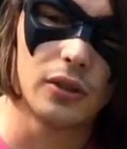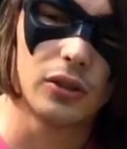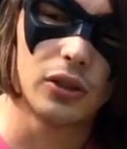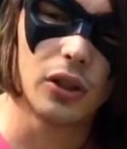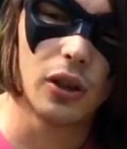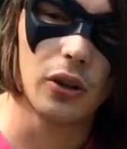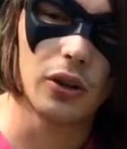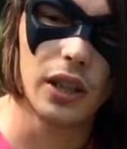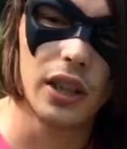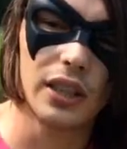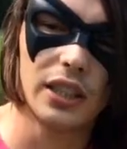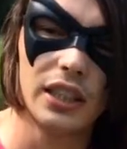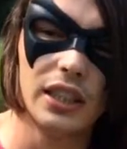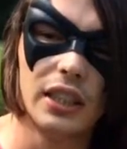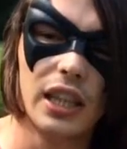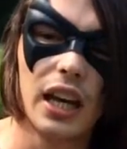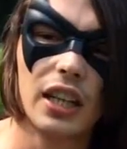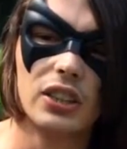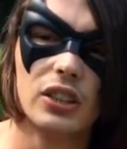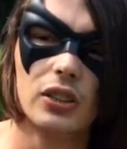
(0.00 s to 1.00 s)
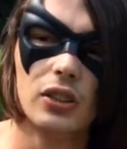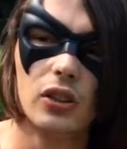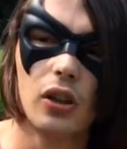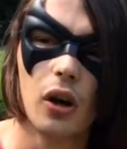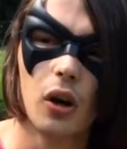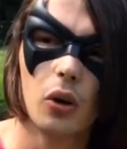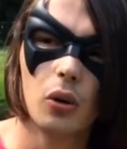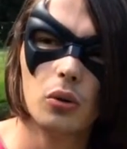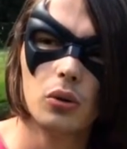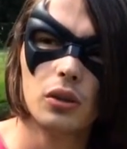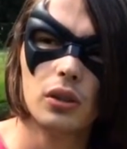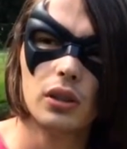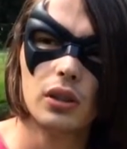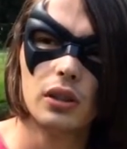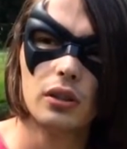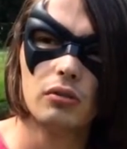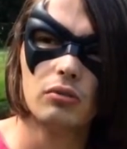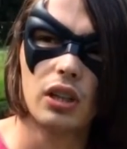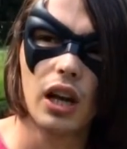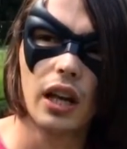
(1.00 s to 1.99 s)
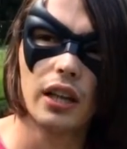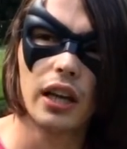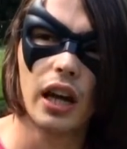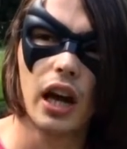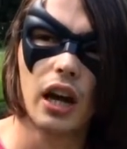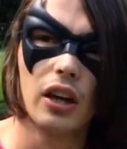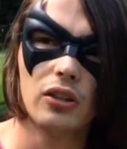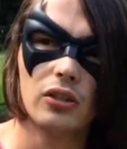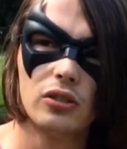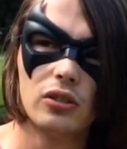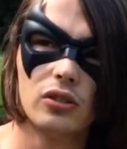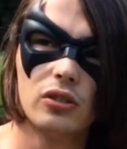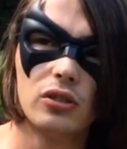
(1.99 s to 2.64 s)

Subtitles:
So then he has to go, kind of